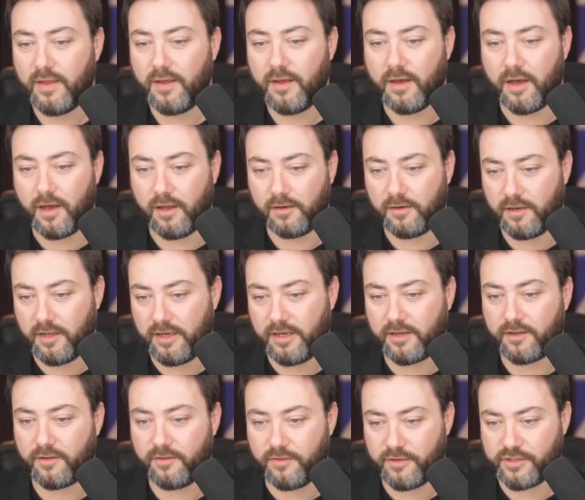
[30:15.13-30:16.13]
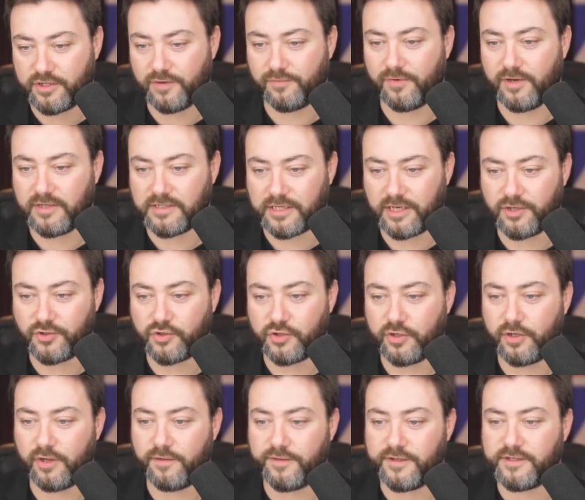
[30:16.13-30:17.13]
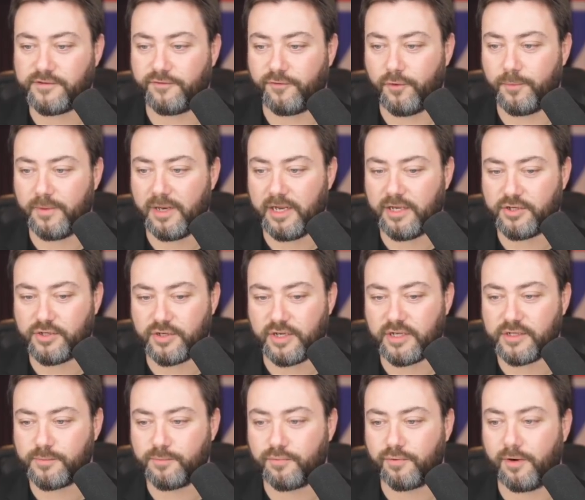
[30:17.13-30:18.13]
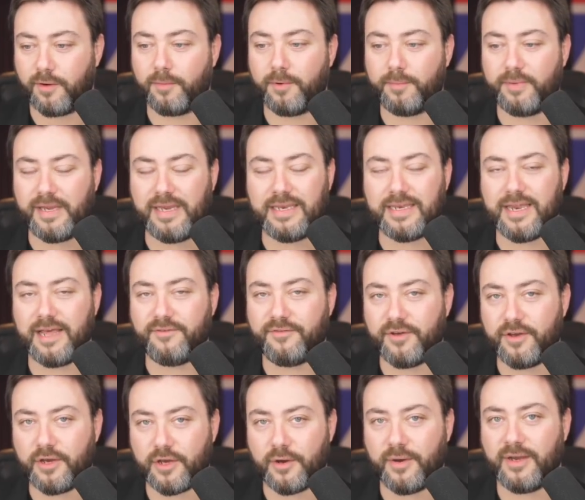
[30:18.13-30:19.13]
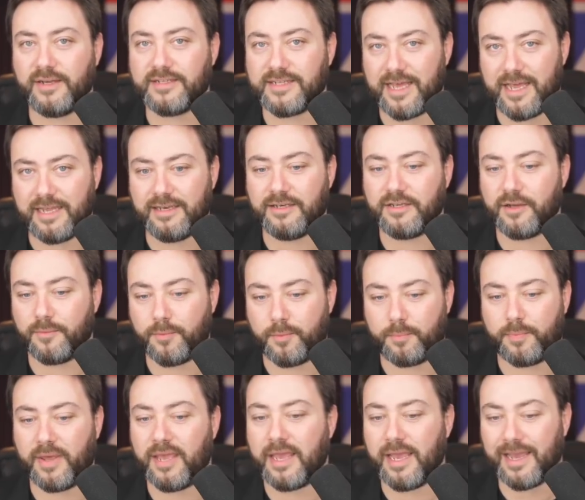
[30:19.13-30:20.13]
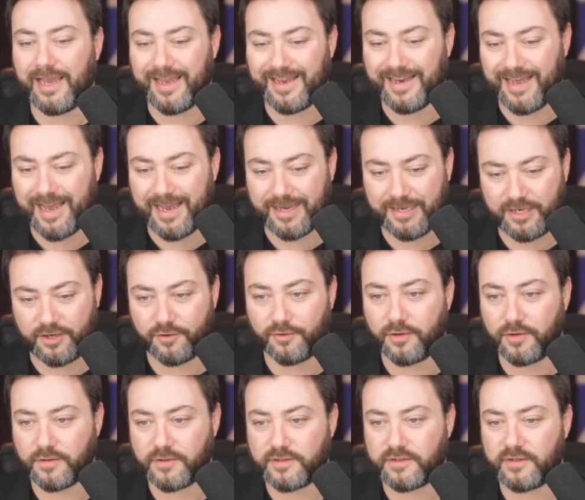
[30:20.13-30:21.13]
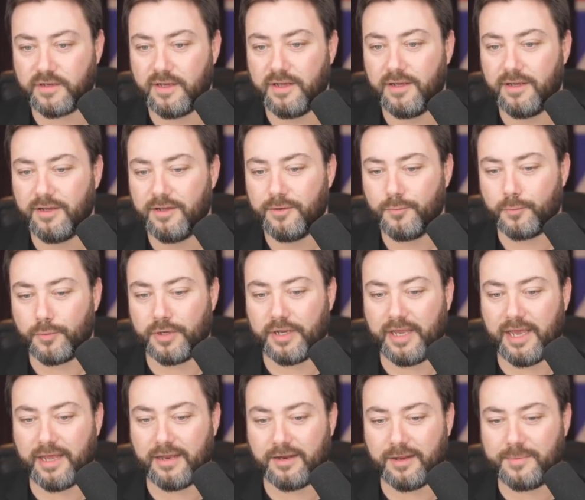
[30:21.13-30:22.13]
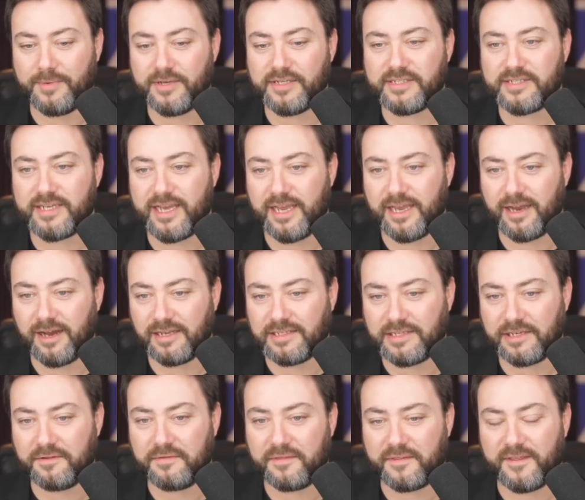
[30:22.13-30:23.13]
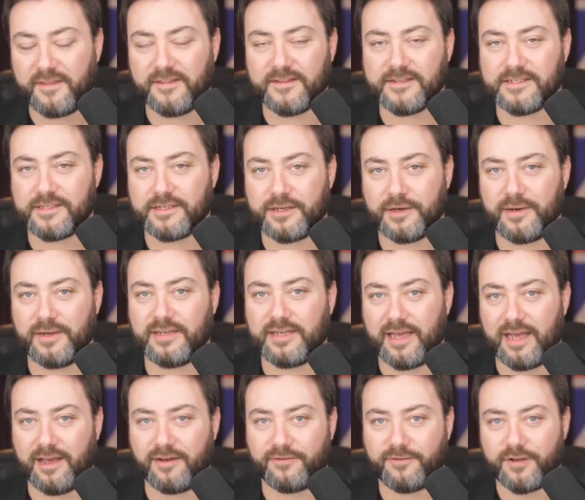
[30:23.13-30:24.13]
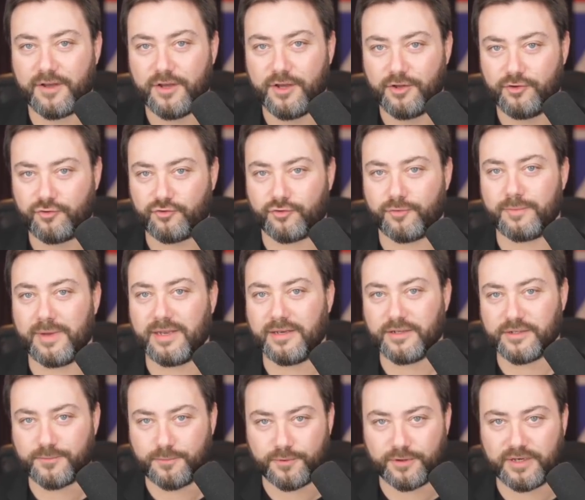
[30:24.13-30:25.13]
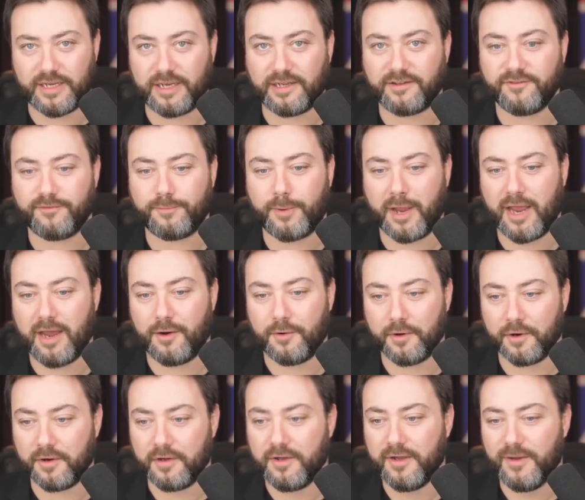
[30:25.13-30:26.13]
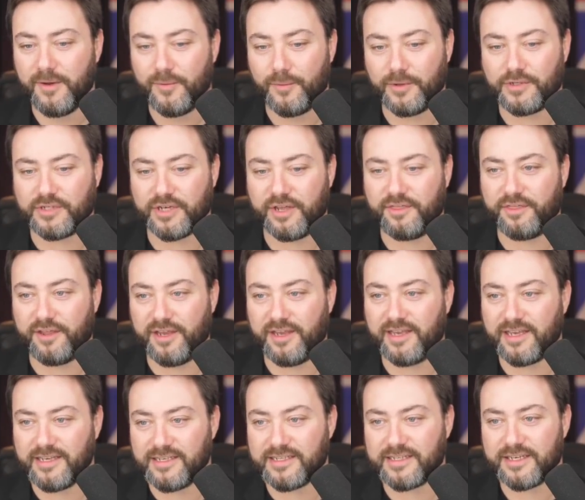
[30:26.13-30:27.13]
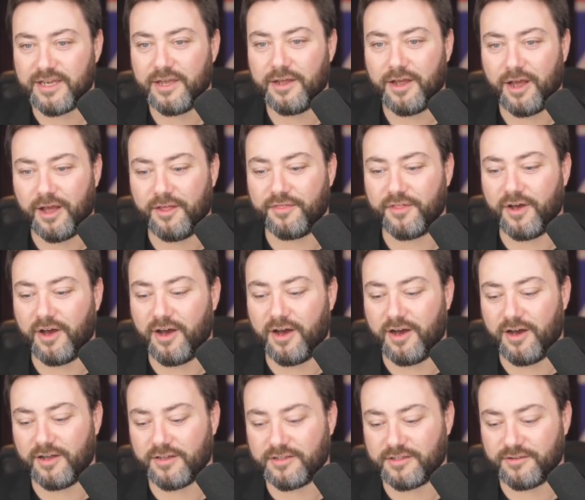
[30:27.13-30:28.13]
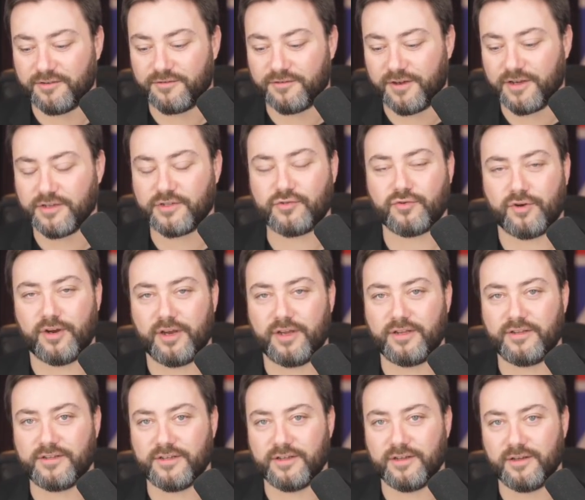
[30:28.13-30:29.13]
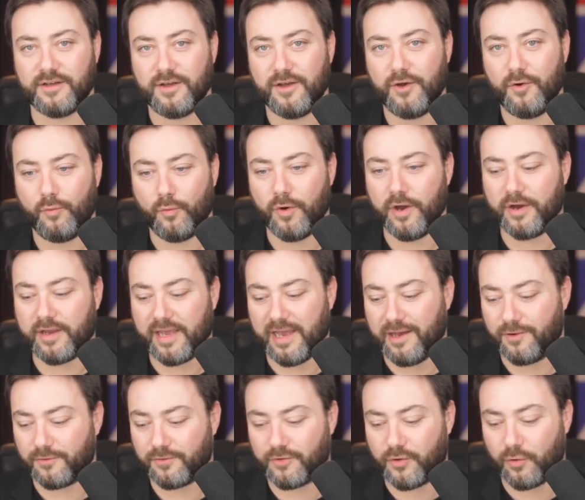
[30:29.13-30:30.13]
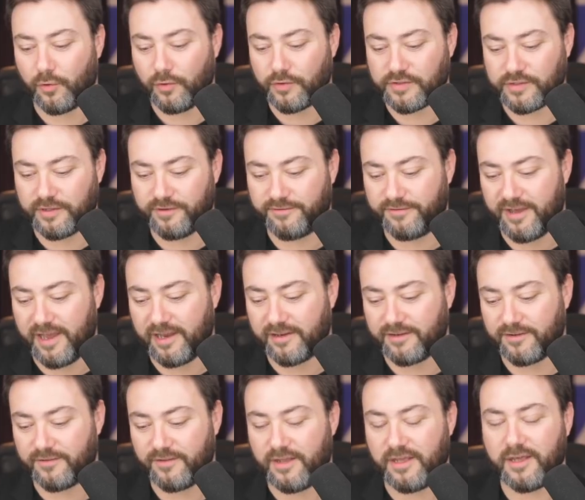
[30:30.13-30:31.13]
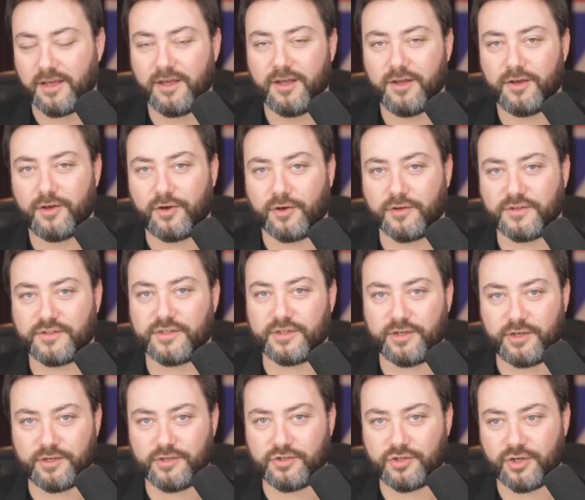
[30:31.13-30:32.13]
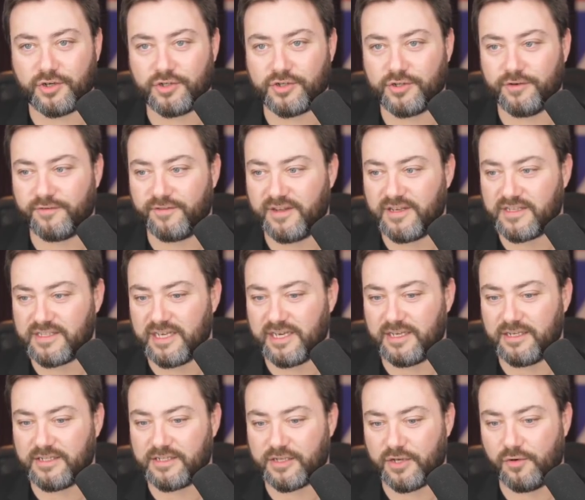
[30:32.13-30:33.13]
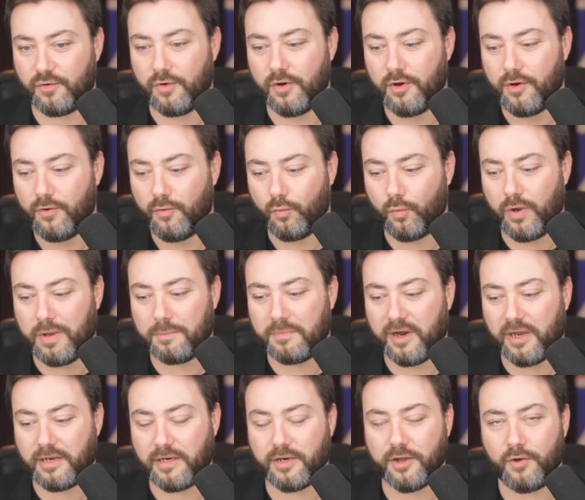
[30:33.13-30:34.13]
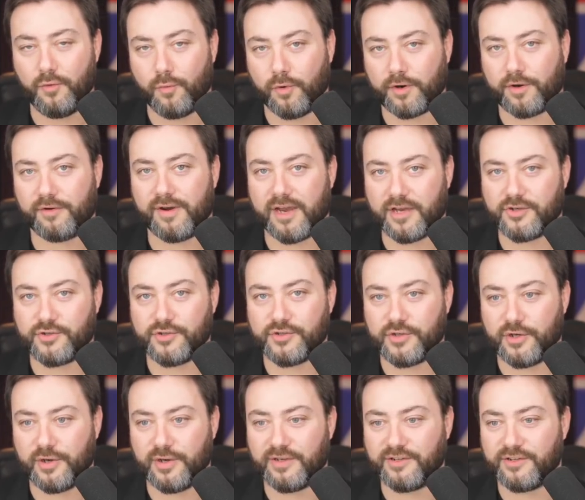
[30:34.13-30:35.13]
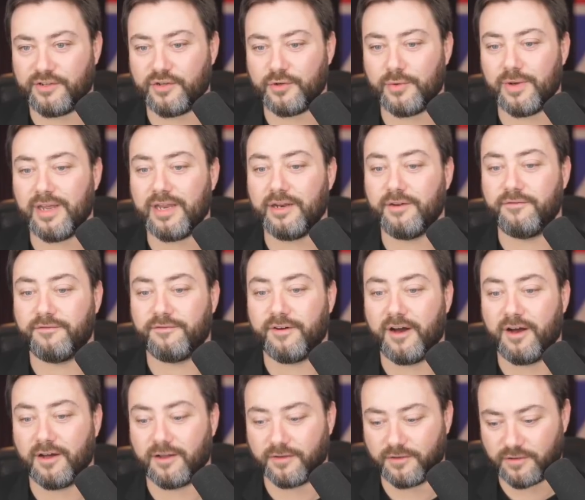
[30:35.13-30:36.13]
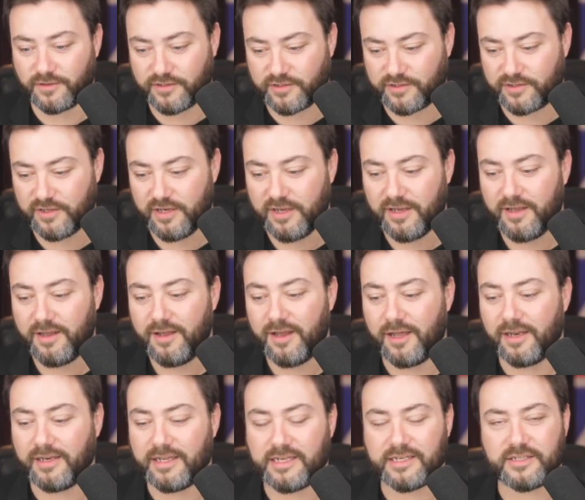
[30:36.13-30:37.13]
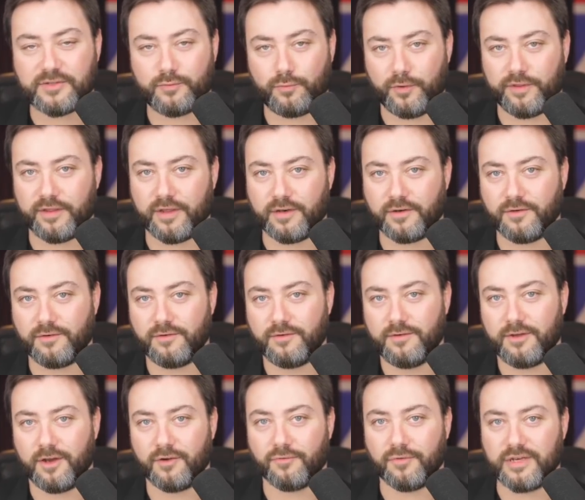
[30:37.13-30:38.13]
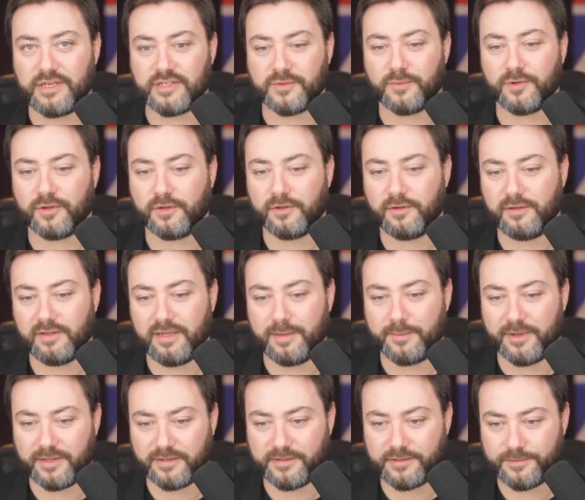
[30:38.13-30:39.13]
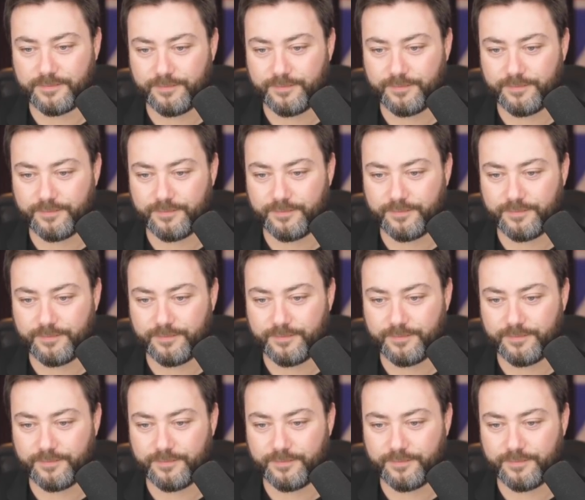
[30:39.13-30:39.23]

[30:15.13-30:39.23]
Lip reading: Unlike the generalization, this formulation is probably never going to end up being inaccurate. But again, I must say, I don't think this is going to have tremendous predictive power, which I think is at the heart of us trying to work out cause and effect and the constant conjunction of these things, so we might know what our actions are going to do in advance, at least within a reasonable limit.